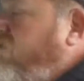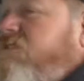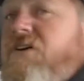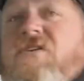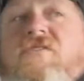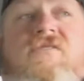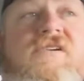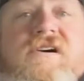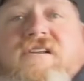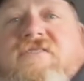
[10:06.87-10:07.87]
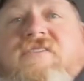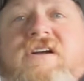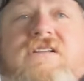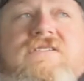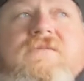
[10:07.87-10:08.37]
So I'll have to
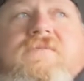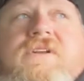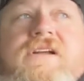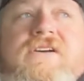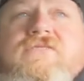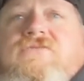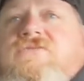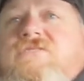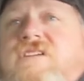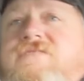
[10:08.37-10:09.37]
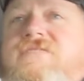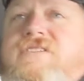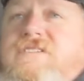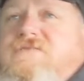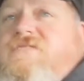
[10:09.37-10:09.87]
find something else or see if
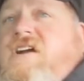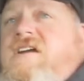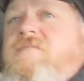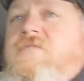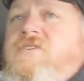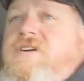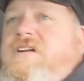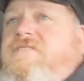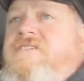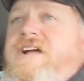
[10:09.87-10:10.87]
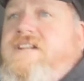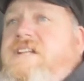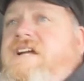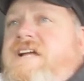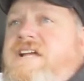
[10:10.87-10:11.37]
it's a frame or an effect
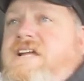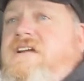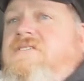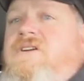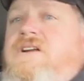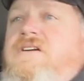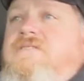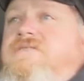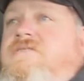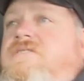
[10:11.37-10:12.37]
that I can get rid of.